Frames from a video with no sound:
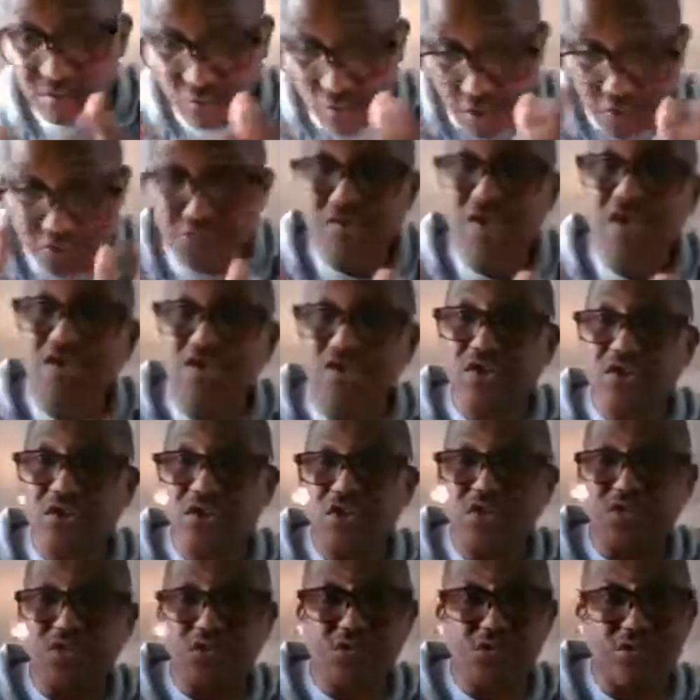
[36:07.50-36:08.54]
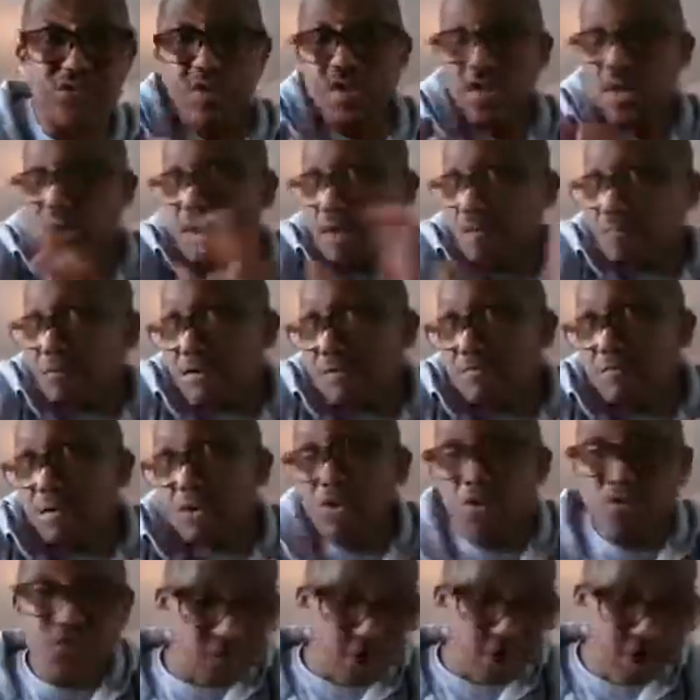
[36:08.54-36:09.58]
is of strategic interest, but
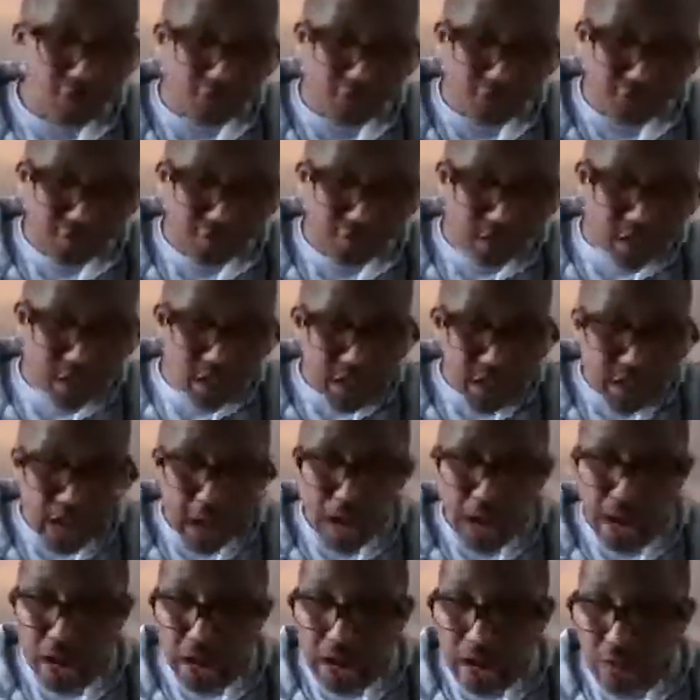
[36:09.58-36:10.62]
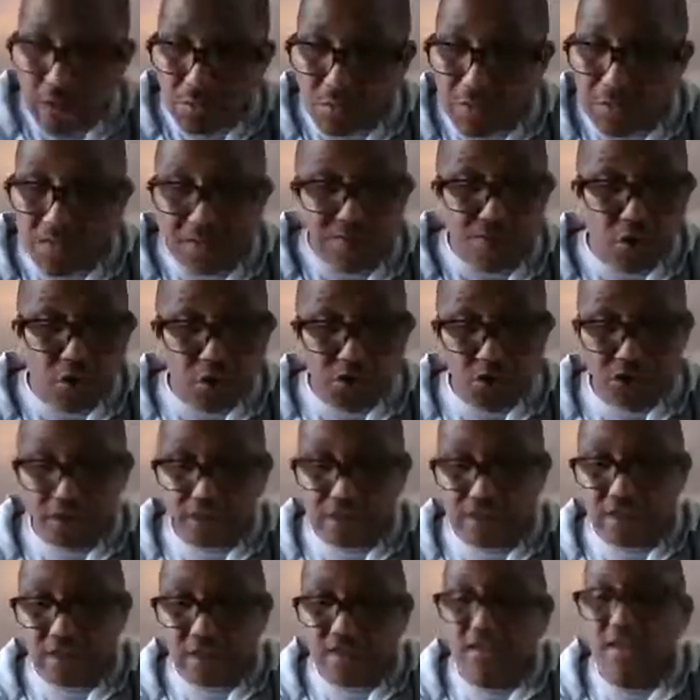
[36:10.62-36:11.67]
because of we never
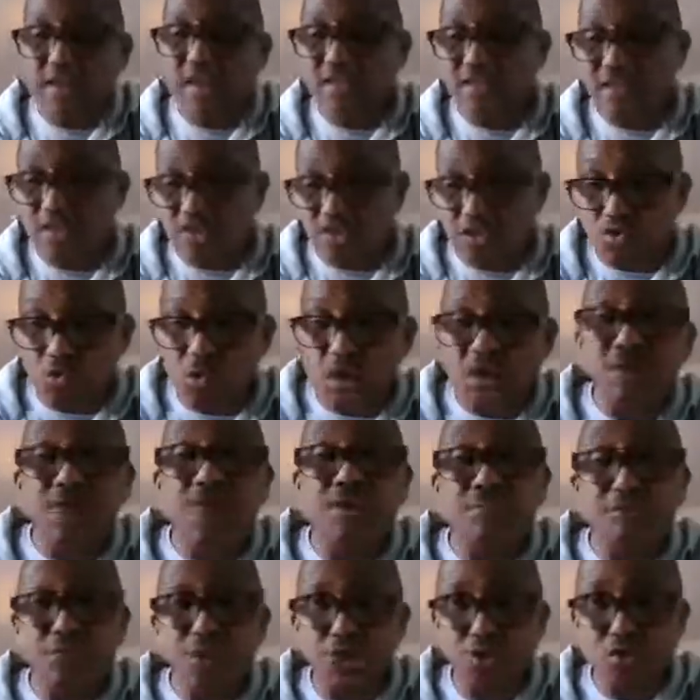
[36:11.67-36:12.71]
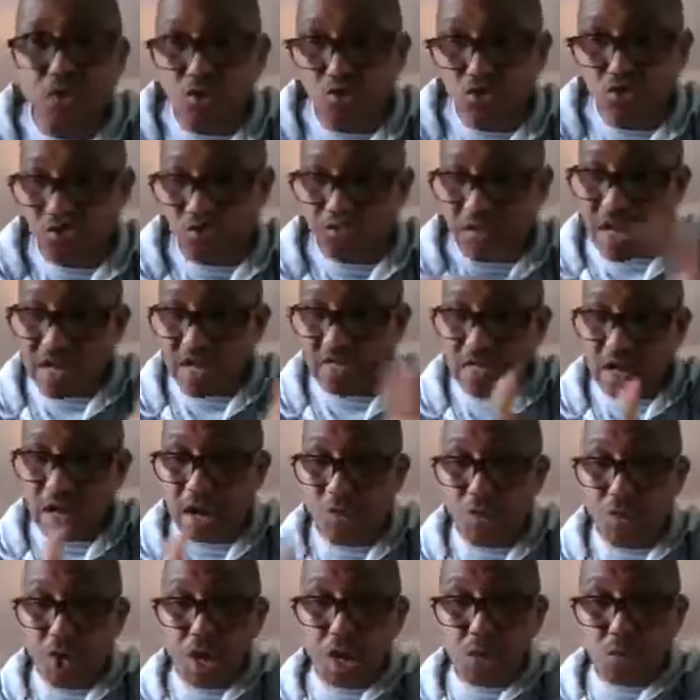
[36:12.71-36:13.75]
consider these things, this is what is happening to us. Right
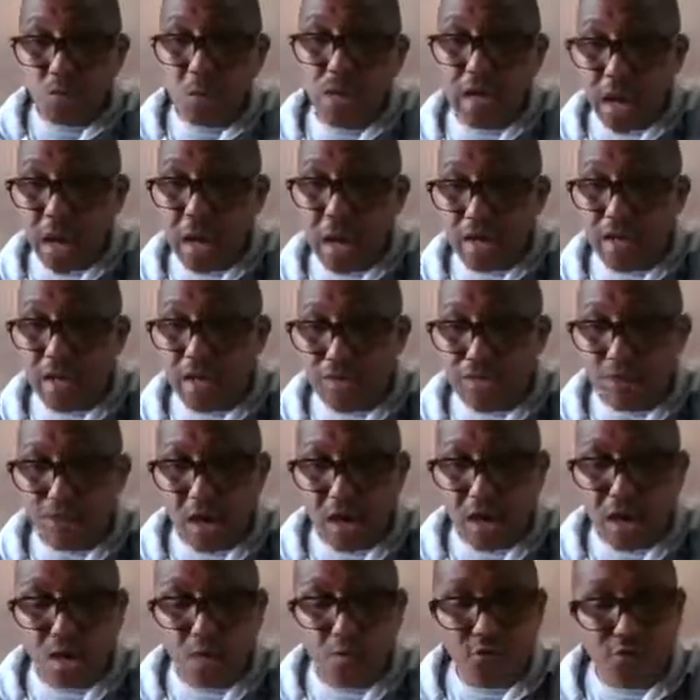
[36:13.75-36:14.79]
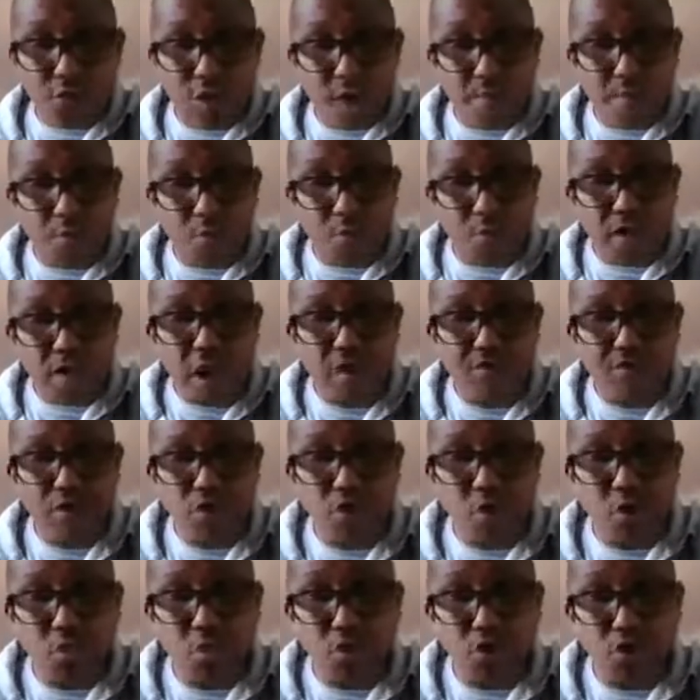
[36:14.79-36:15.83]
now, we have an
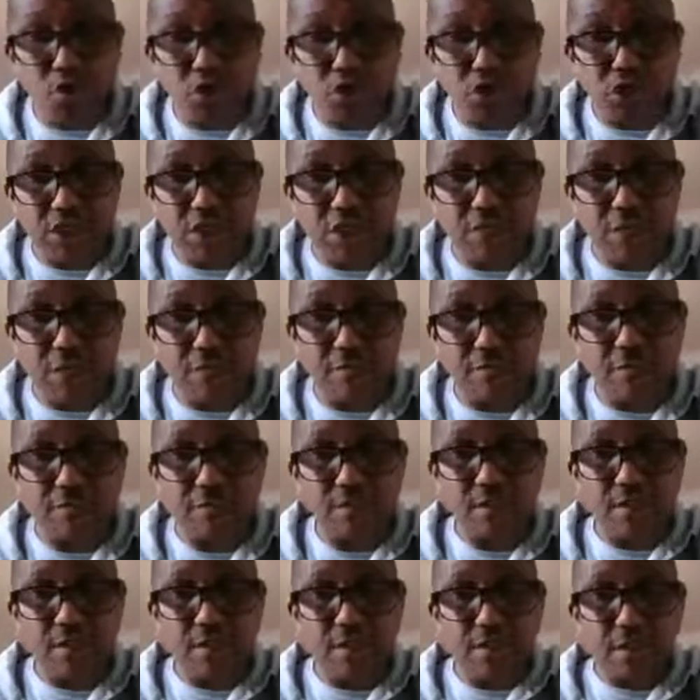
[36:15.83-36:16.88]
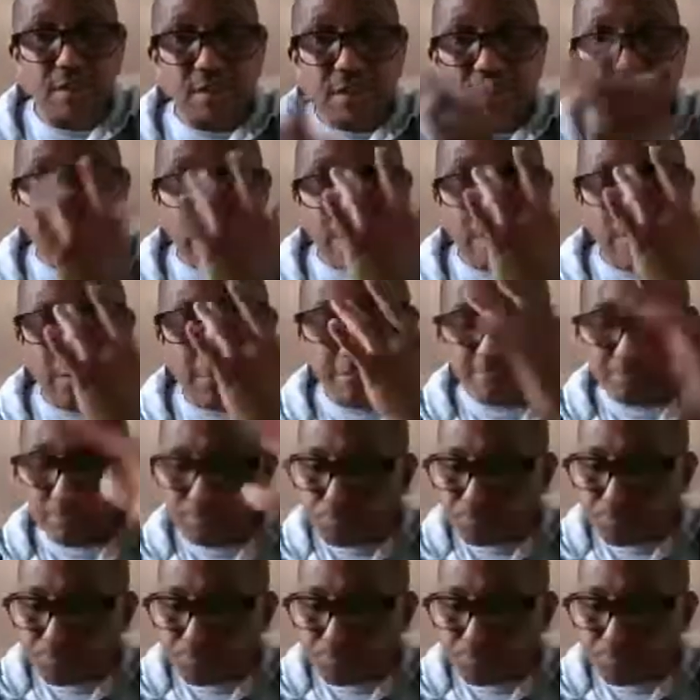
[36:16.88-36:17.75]
opportunity here, and